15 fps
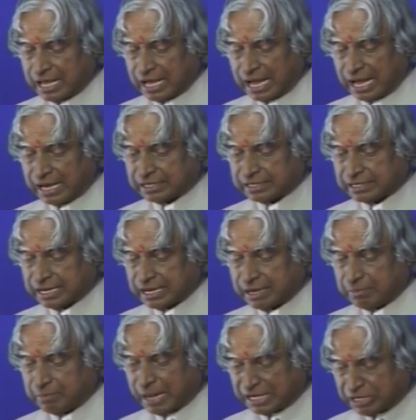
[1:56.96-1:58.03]
at
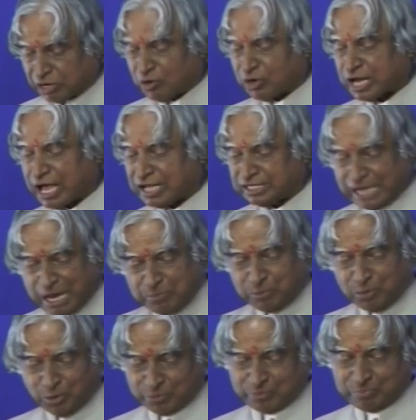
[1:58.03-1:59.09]
Bangarota, Jaipur.
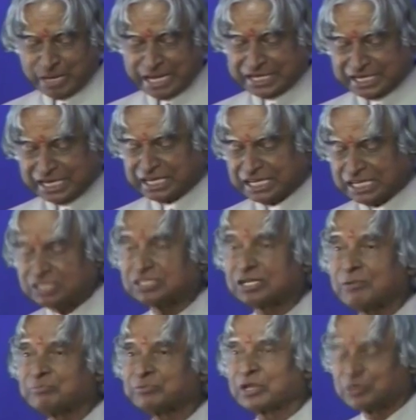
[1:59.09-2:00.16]
My greetings
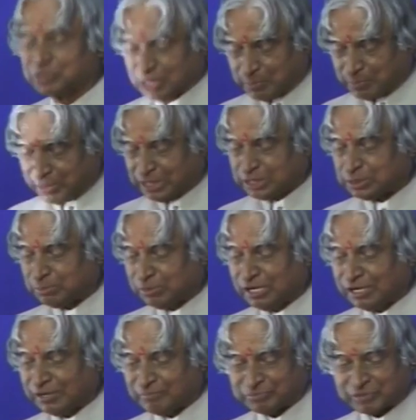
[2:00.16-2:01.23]
to the principal,
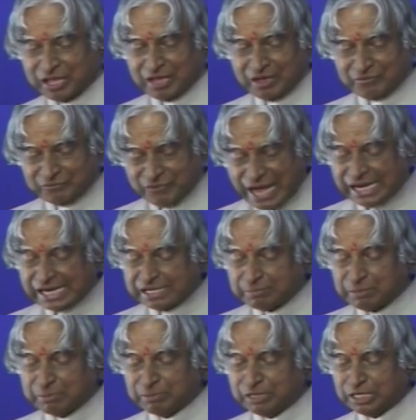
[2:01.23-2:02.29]
faculty
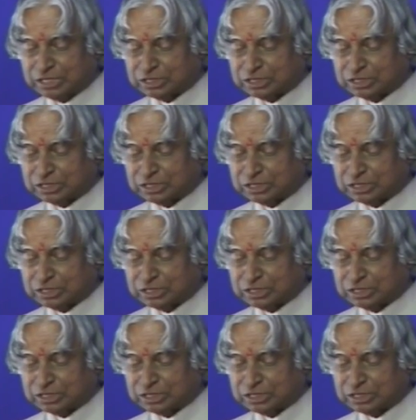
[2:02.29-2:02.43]
members,